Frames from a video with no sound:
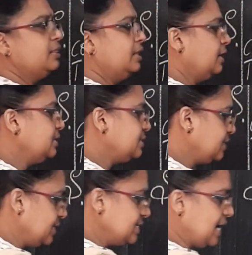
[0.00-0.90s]
That
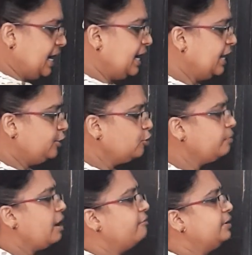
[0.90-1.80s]
is 102 we
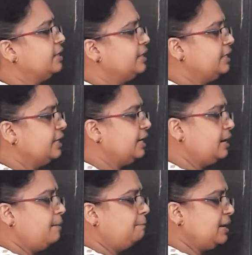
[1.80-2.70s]
have written
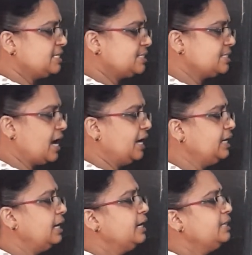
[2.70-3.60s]
here, plus
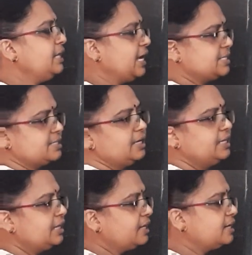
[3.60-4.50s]
sign. Next, in
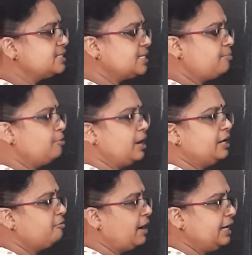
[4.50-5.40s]
the third step, we are
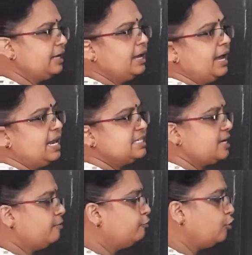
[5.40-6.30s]
dividing
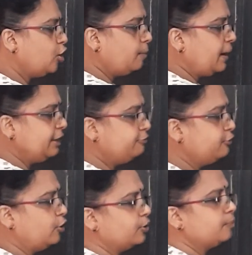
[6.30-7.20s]
LCM 4 by
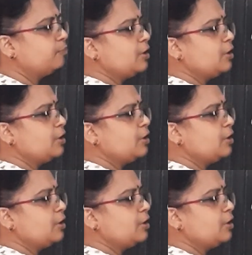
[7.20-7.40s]
4.